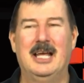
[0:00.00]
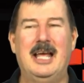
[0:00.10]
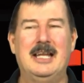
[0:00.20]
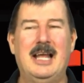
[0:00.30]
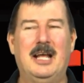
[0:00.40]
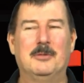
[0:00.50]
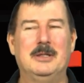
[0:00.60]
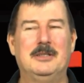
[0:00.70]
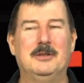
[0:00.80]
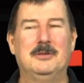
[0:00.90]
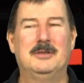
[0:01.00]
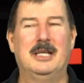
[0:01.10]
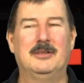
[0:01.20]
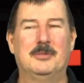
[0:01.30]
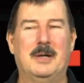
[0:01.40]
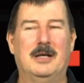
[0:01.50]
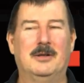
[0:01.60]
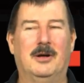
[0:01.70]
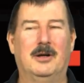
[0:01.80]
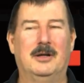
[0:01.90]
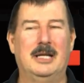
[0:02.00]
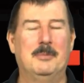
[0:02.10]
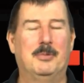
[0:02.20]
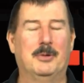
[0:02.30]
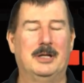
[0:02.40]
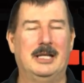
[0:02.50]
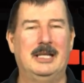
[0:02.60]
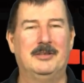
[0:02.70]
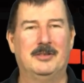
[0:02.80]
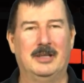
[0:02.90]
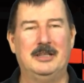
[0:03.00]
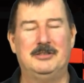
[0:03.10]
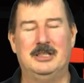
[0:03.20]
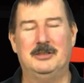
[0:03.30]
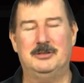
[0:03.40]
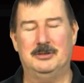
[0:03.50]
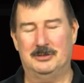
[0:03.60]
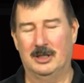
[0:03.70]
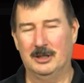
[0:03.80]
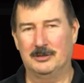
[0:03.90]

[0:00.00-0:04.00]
And how do we do things about our import and installation issues?